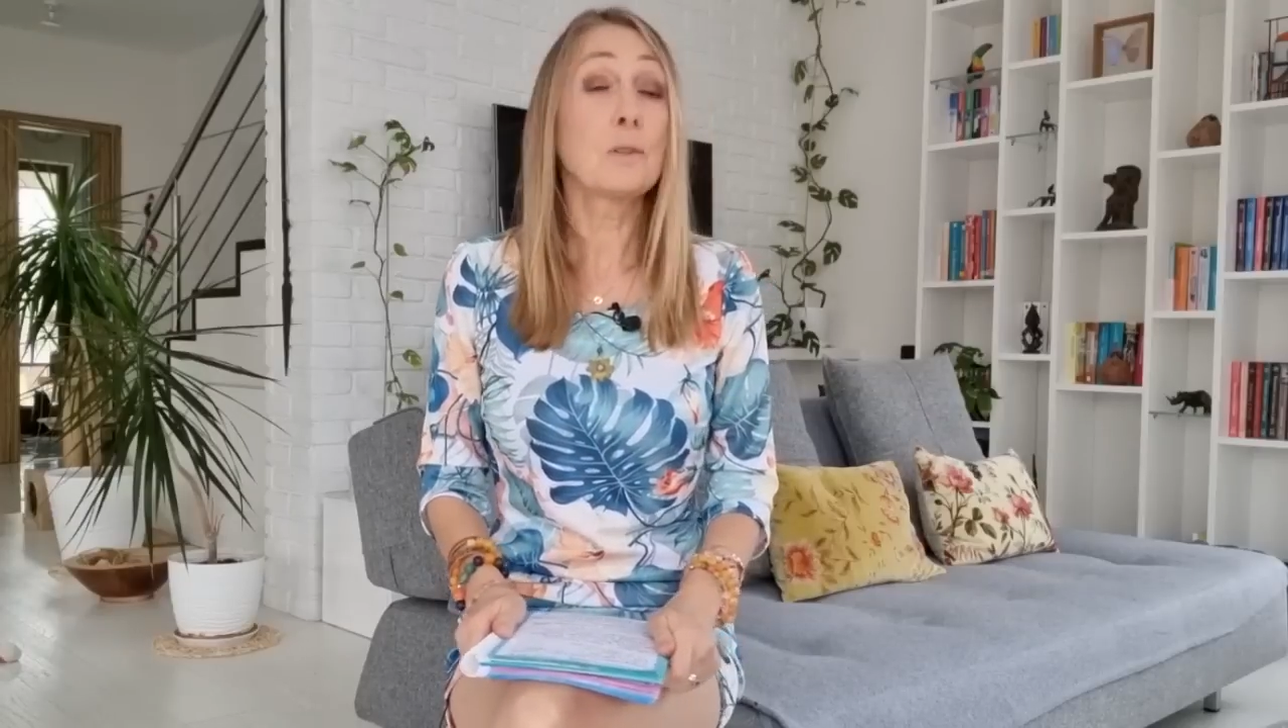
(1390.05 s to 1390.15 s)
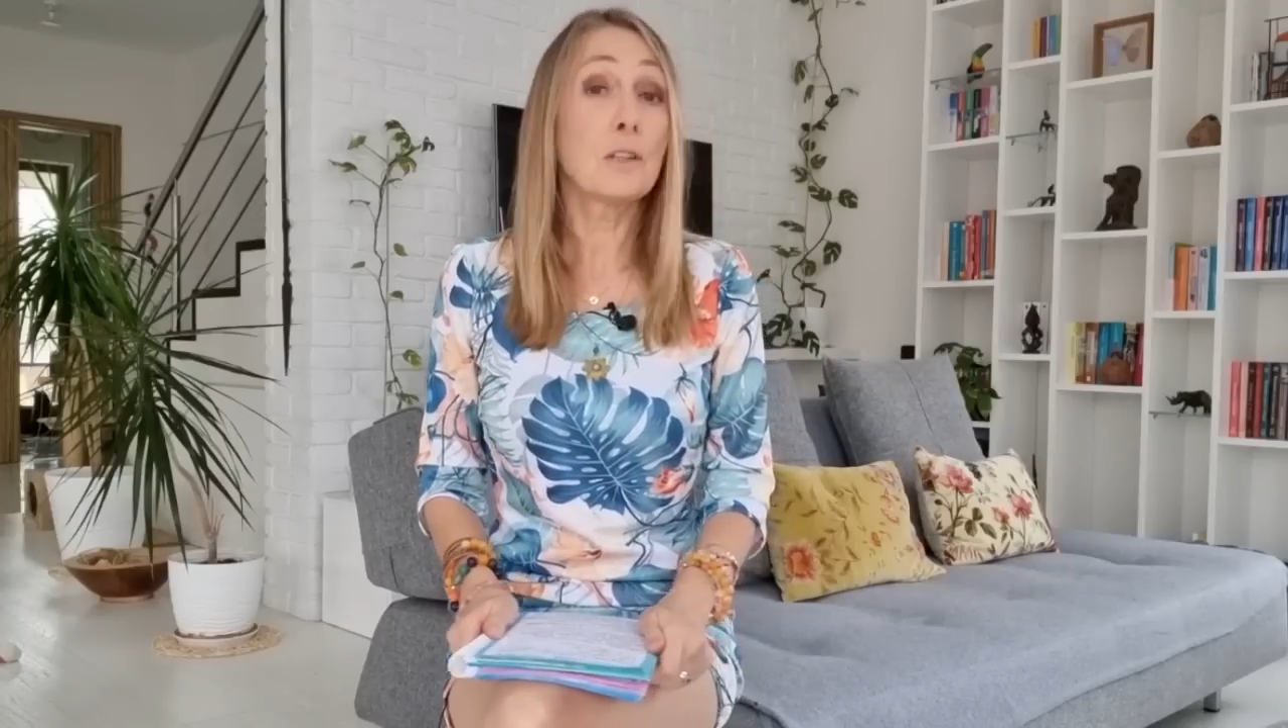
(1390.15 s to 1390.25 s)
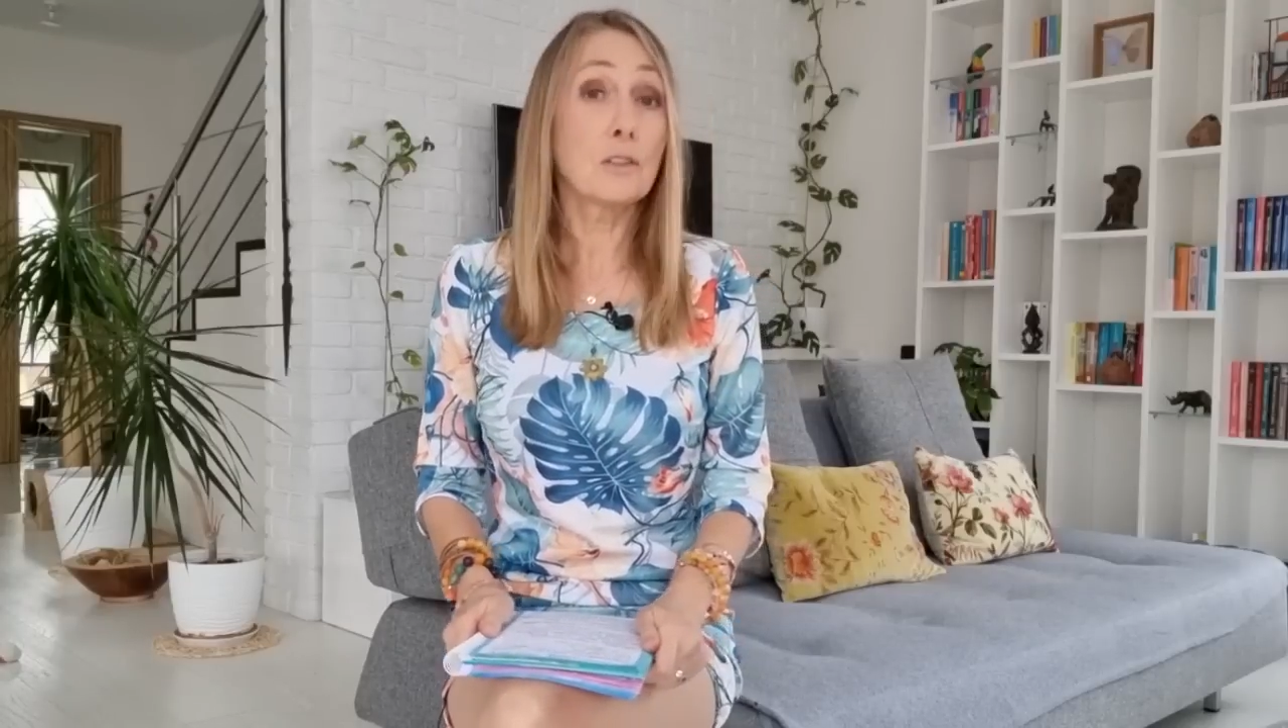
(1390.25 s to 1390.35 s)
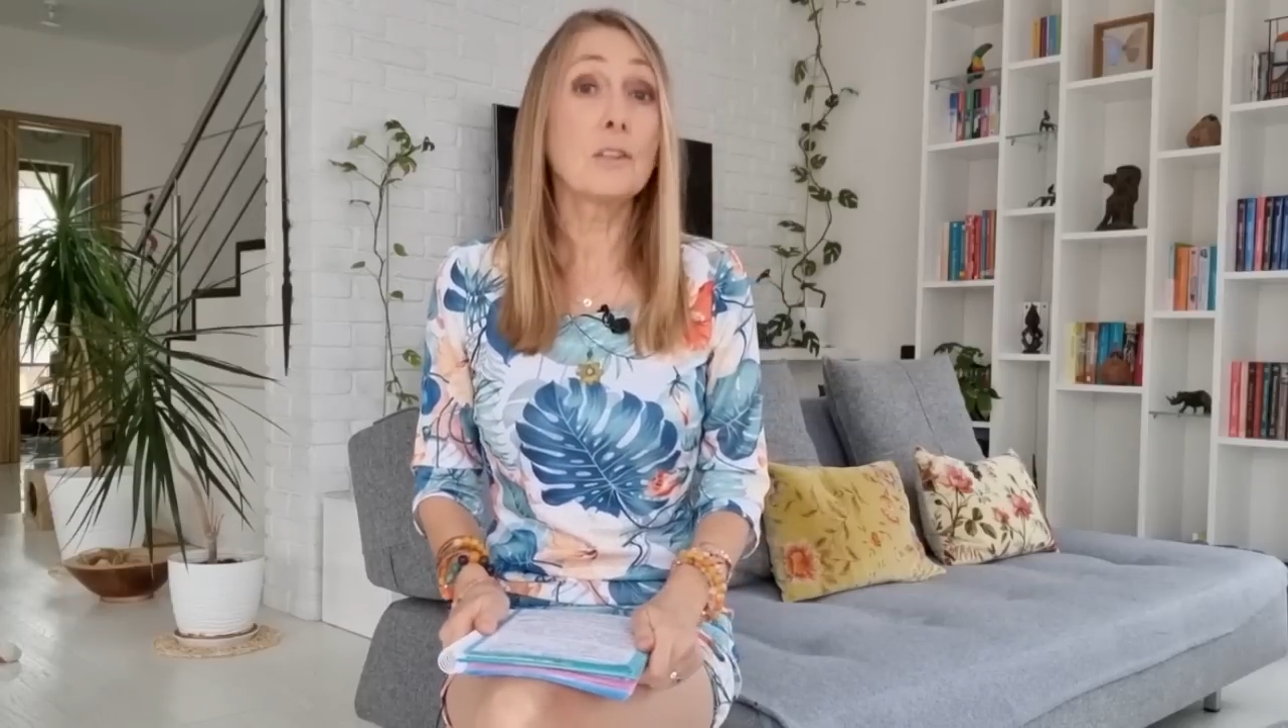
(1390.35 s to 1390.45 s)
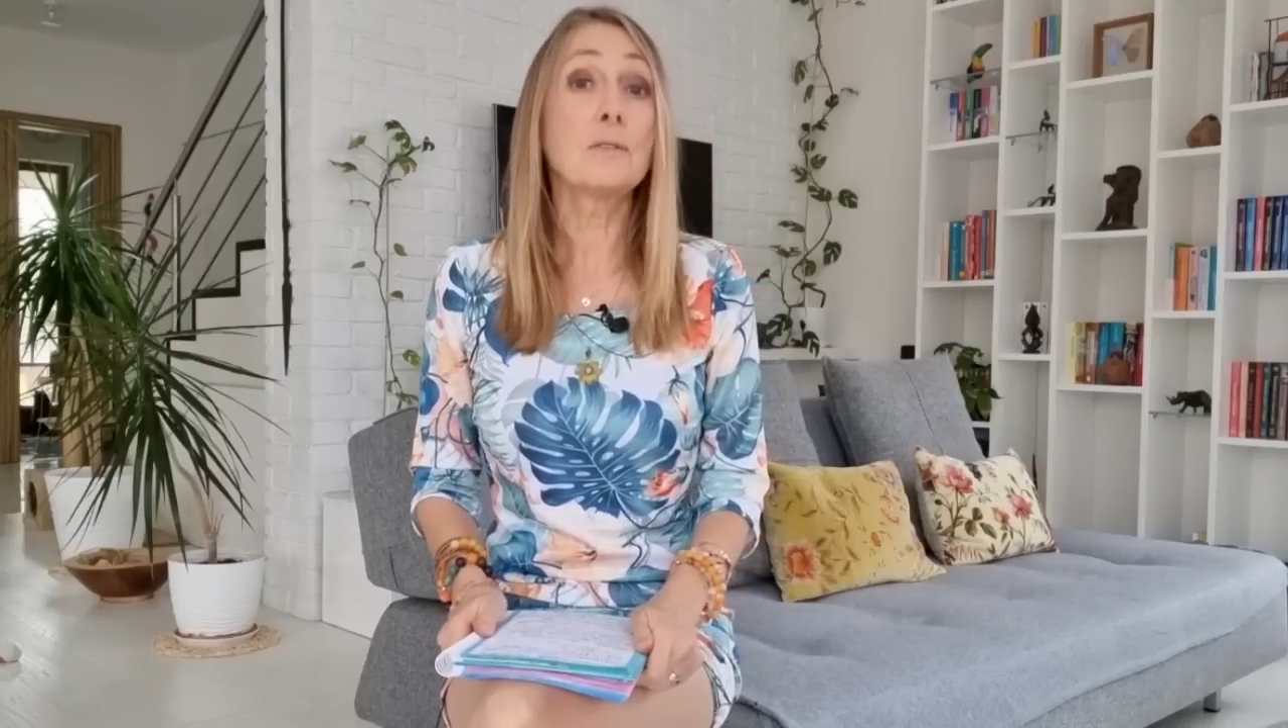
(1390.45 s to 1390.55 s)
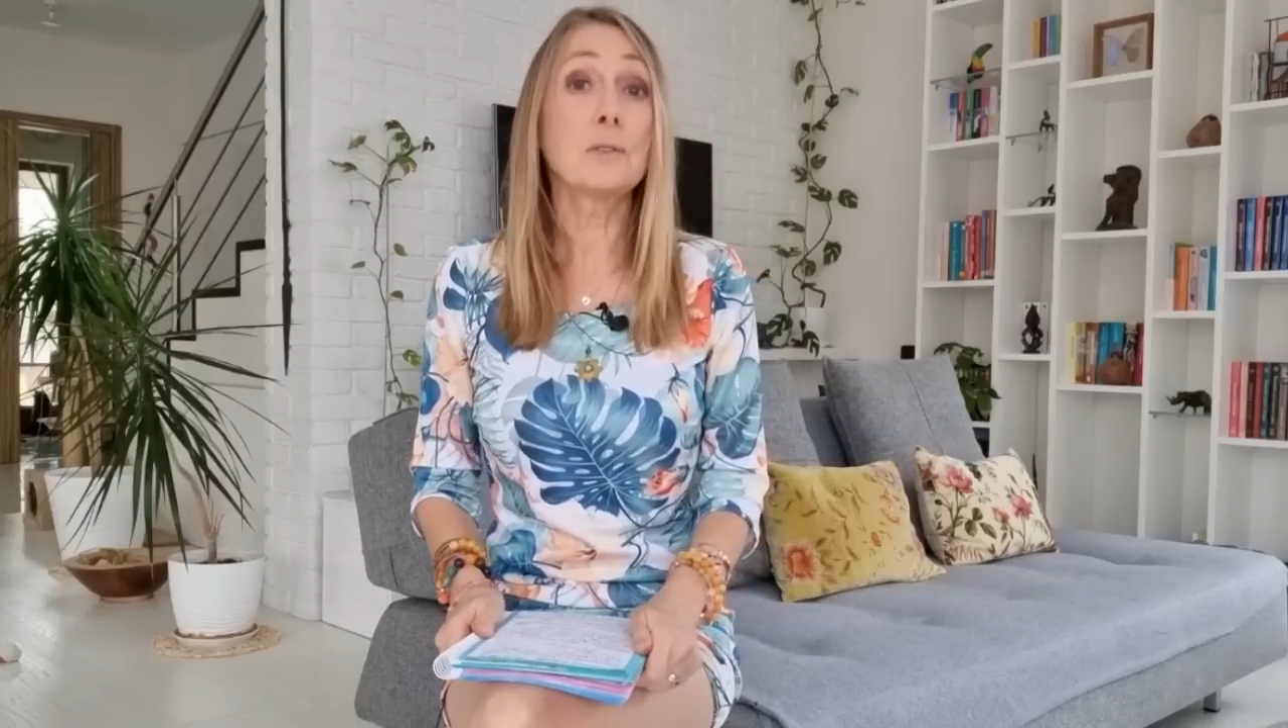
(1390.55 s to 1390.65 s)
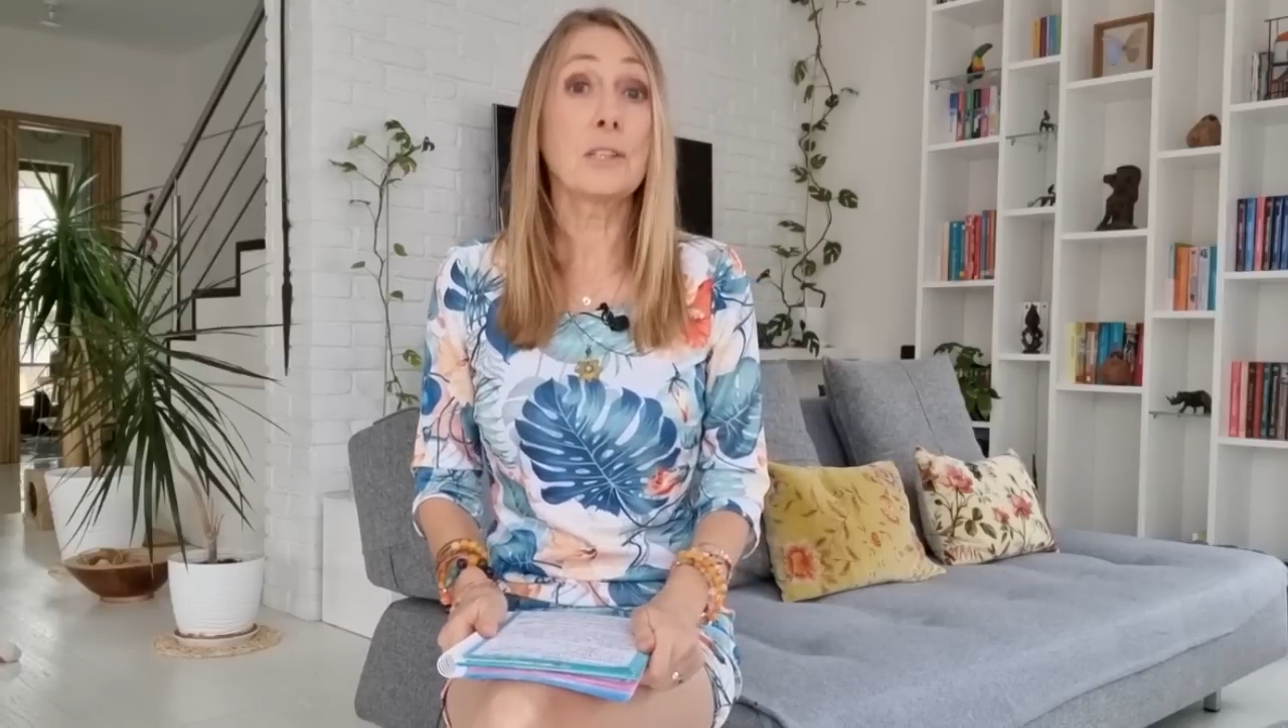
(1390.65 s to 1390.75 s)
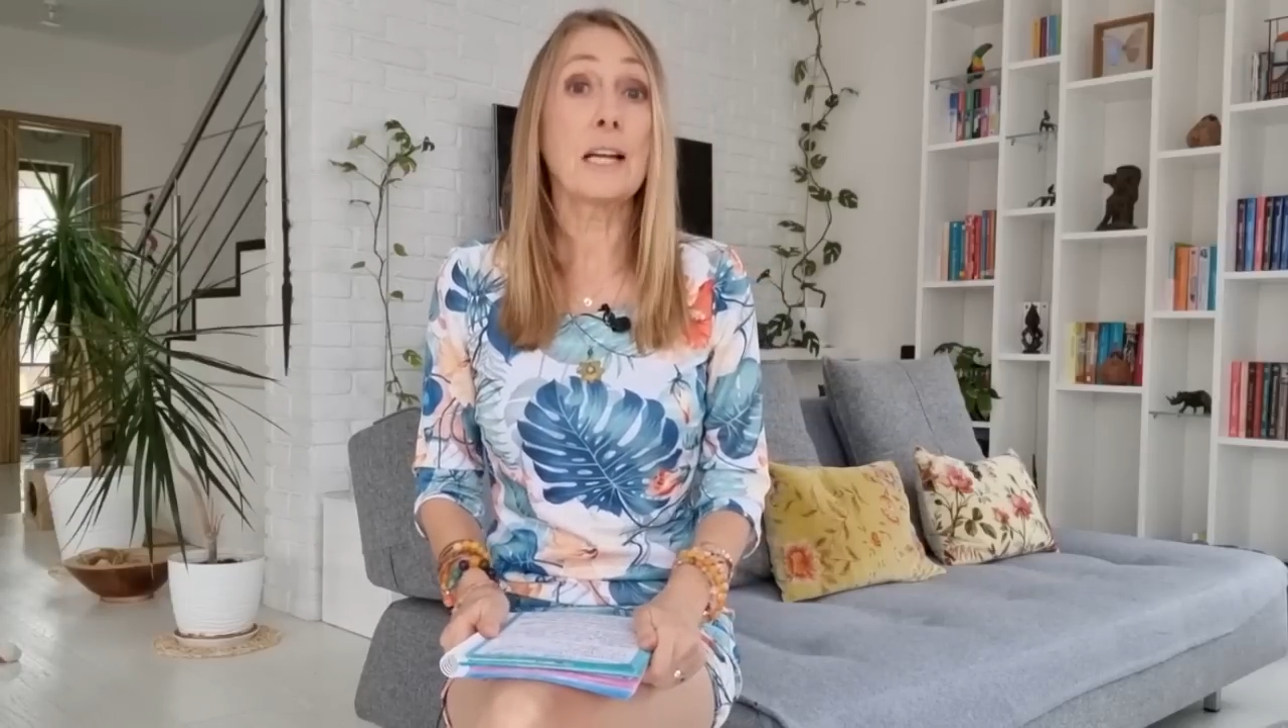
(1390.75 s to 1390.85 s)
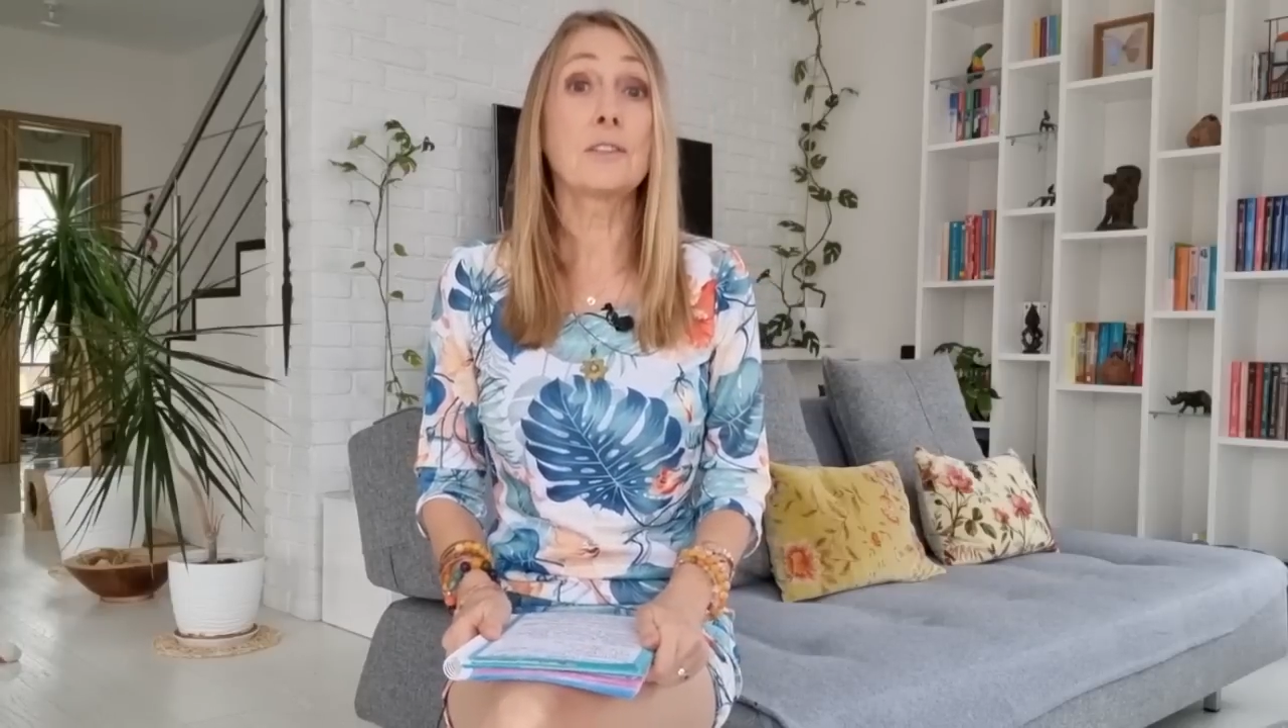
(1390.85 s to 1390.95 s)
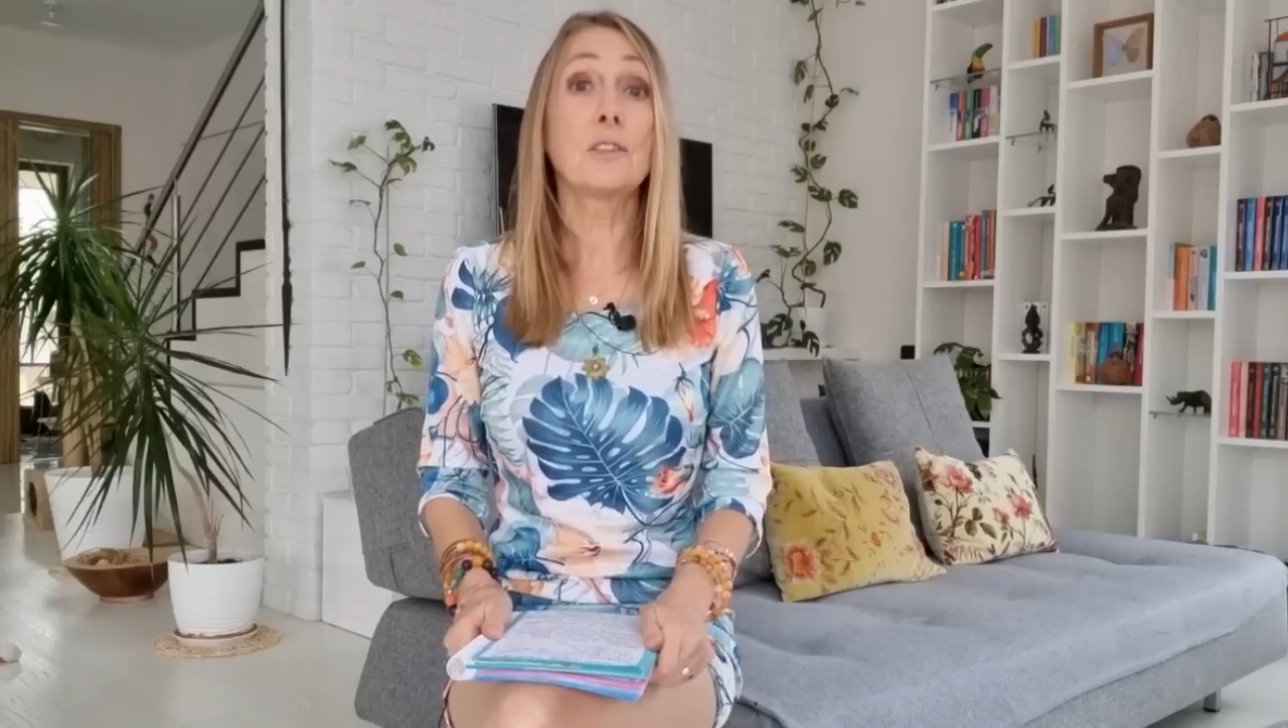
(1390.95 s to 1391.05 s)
anything.